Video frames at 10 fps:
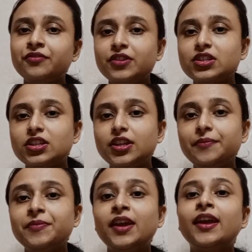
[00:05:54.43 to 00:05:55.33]
Firstly,
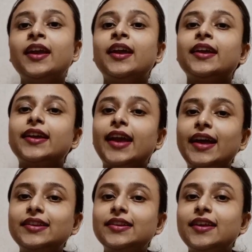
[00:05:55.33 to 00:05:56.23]

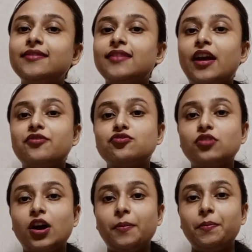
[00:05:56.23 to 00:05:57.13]
candidates have to
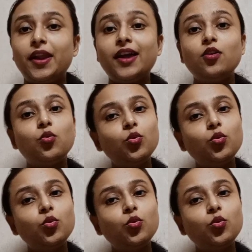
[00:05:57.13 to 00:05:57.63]
apply